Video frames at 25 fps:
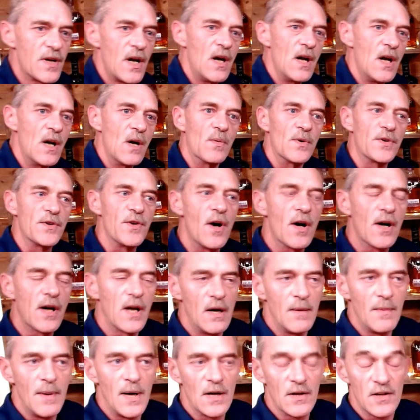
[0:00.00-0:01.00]
we're talking
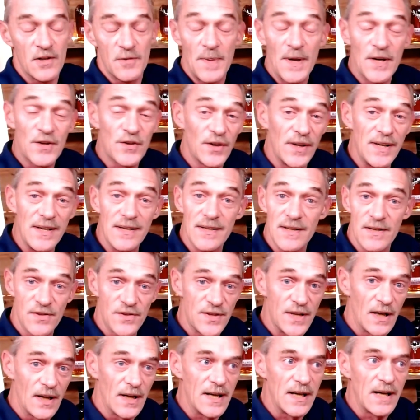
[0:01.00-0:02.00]
about, especially in
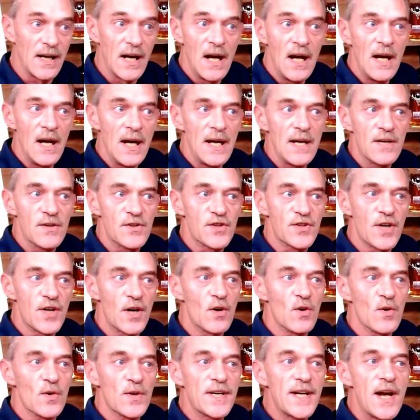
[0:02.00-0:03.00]
distilling, it's
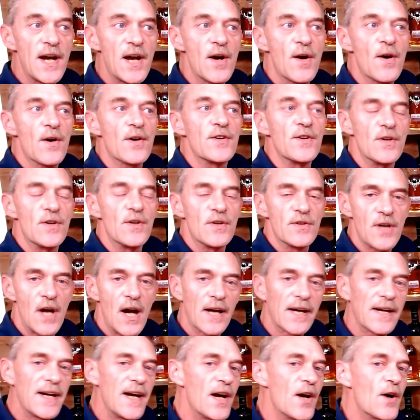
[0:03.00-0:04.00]
subtle characters, a
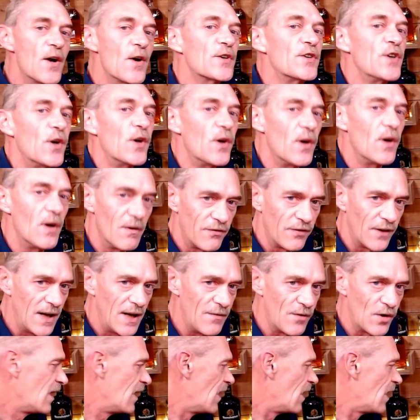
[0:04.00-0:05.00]
character of
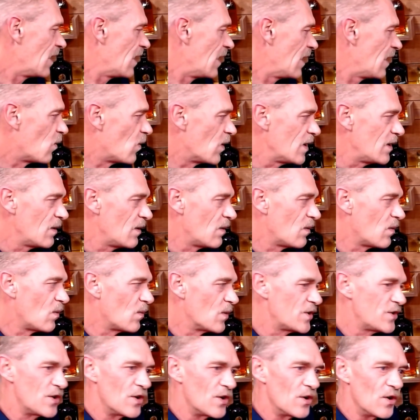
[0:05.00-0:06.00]
flavor.
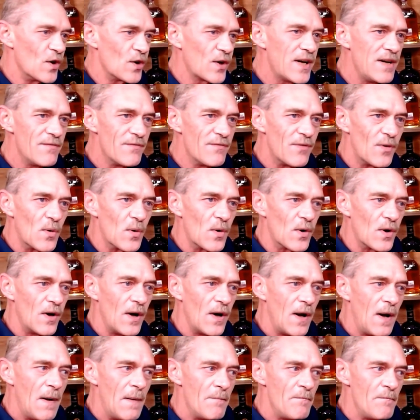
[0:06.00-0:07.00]
What you're looking for
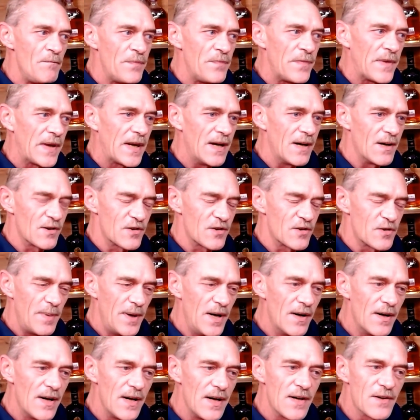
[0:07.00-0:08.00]
in a
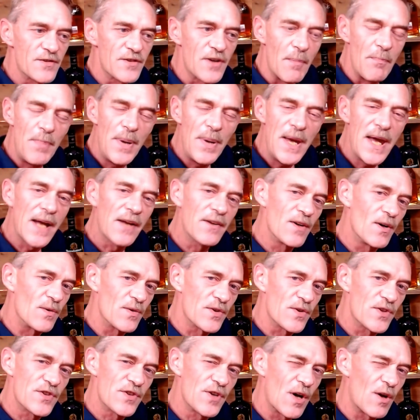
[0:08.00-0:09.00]
spirit is to pick
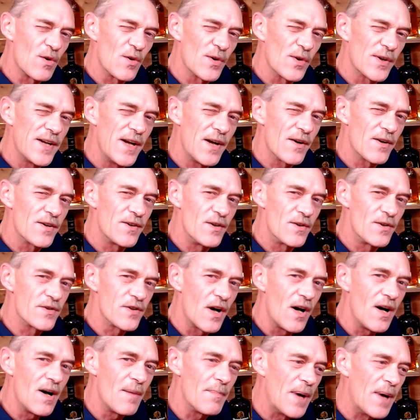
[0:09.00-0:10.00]
those subtle characters
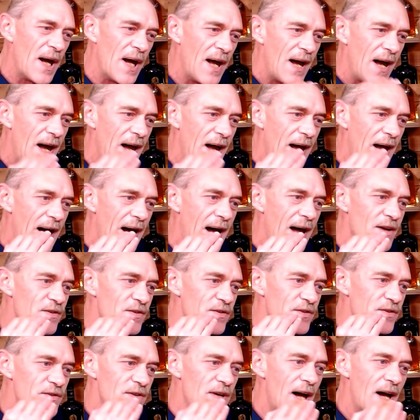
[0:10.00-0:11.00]
up
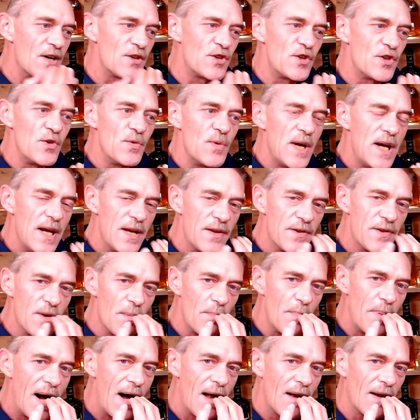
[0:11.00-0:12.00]
as you hit the
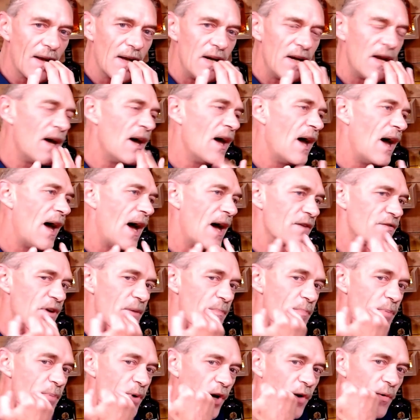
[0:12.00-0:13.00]
palate, as
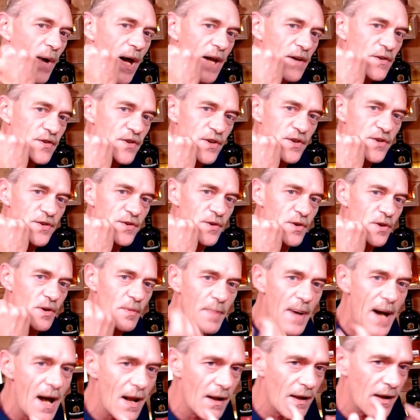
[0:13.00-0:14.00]
it progresses through the
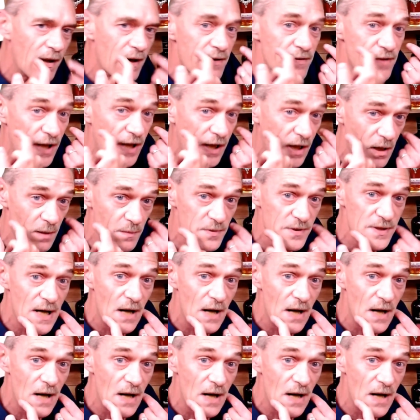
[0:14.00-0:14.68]
palate, as it comes down